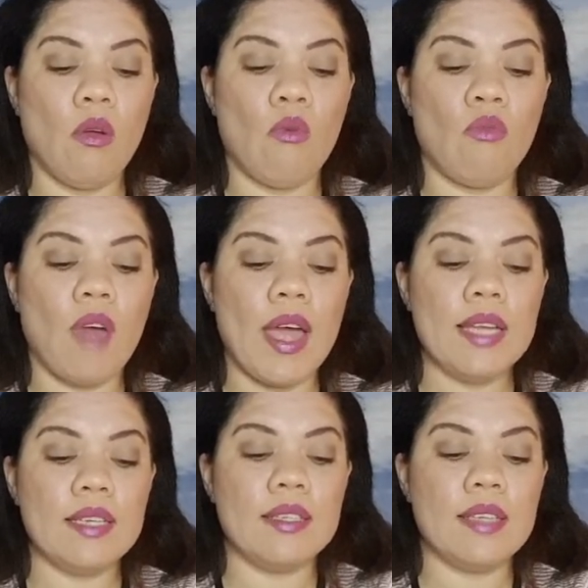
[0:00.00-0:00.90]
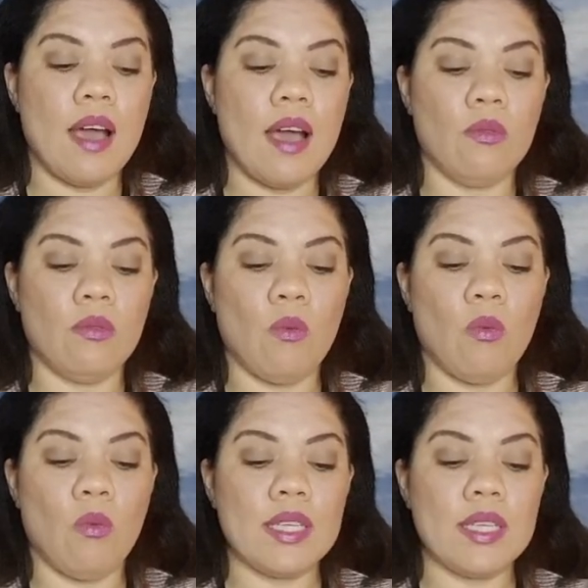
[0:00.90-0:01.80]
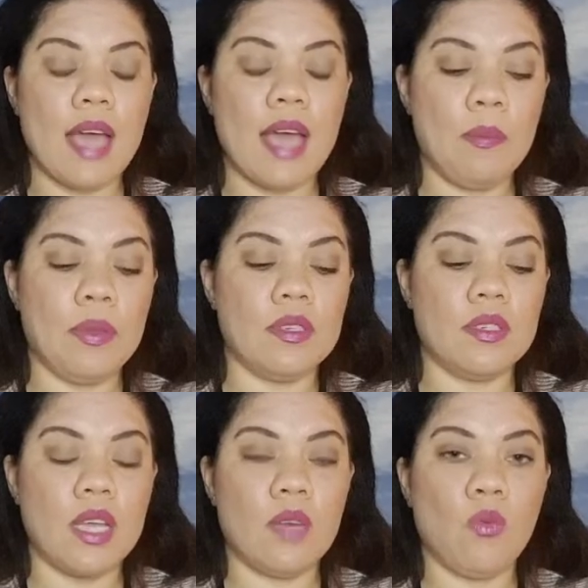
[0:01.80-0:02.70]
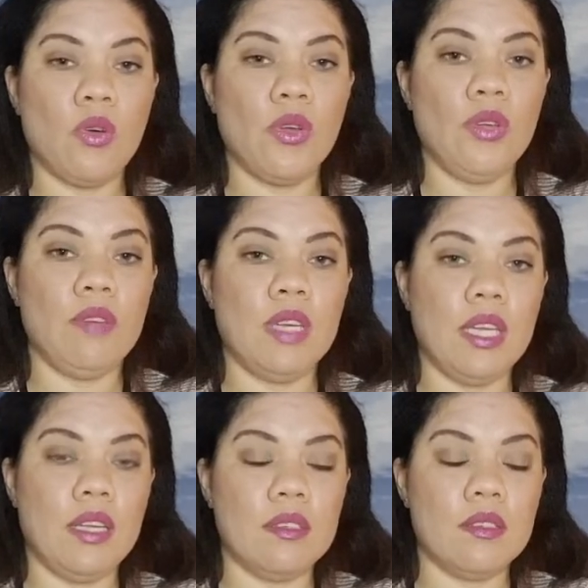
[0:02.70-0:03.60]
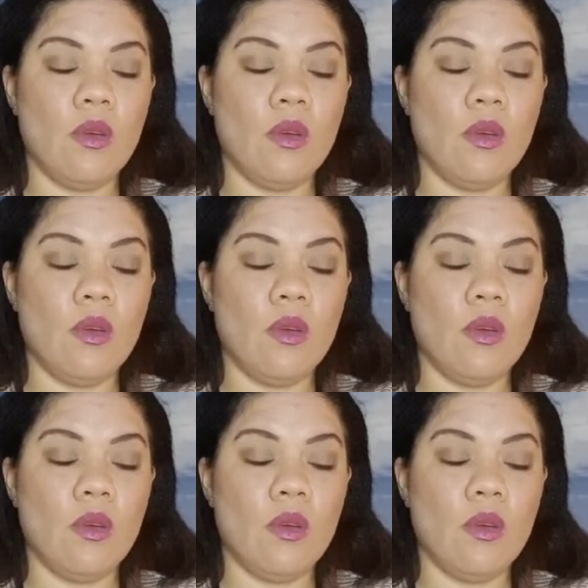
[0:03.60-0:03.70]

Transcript: write down what has happened and what you need.